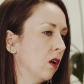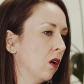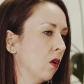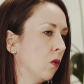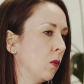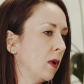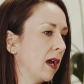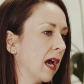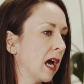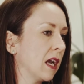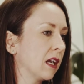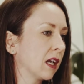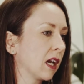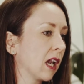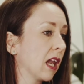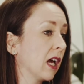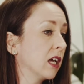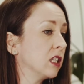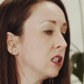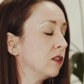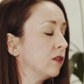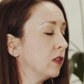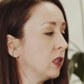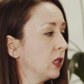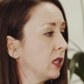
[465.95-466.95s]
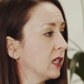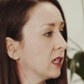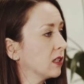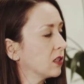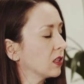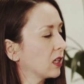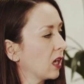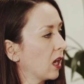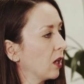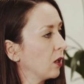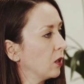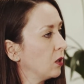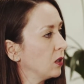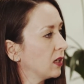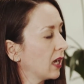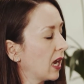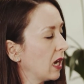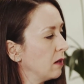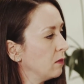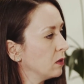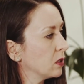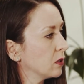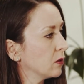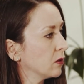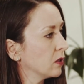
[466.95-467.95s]
We had a client a few years ago who
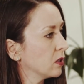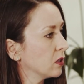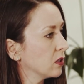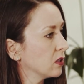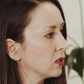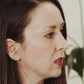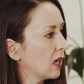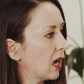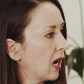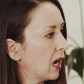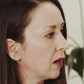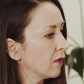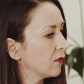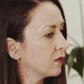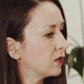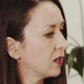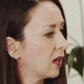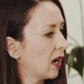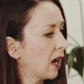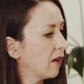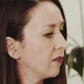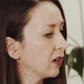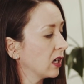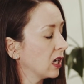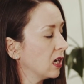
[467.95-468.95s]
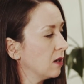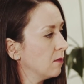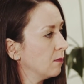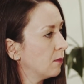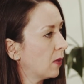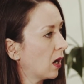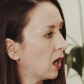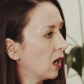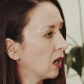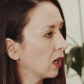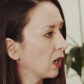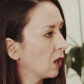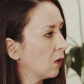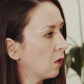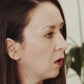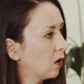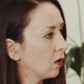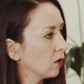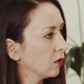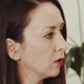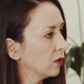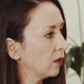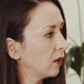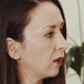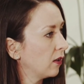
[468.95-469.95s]
came to us after having an embargo
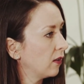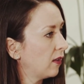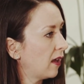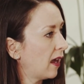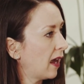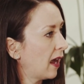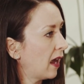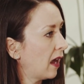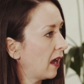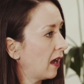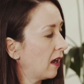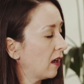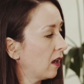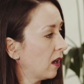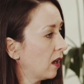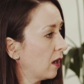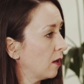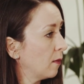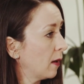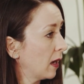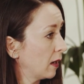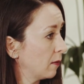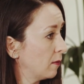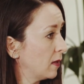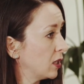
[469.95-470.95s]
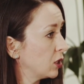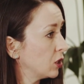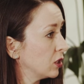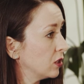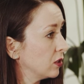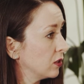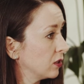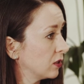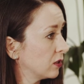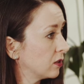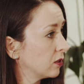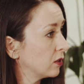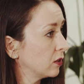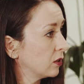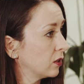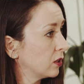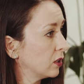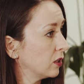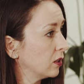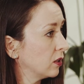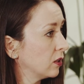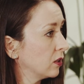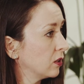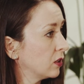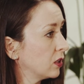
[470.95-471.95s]
on their admissions
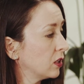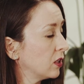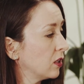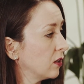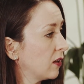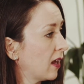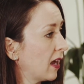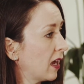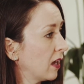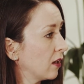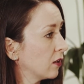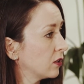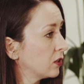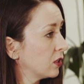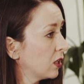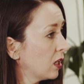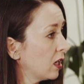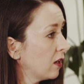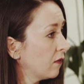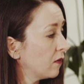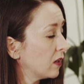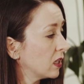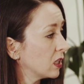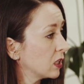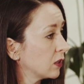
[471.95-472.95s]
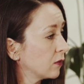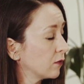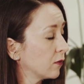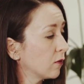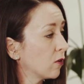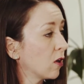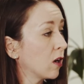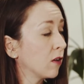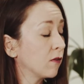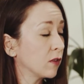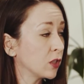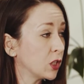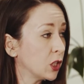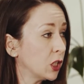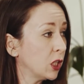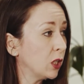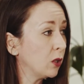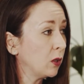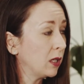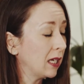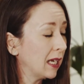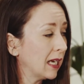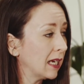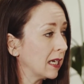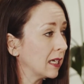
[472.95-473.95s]
to their service for over 2
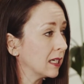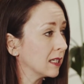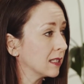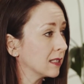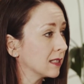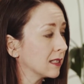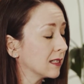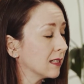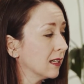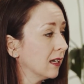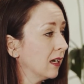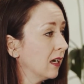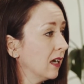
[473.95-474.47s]
years.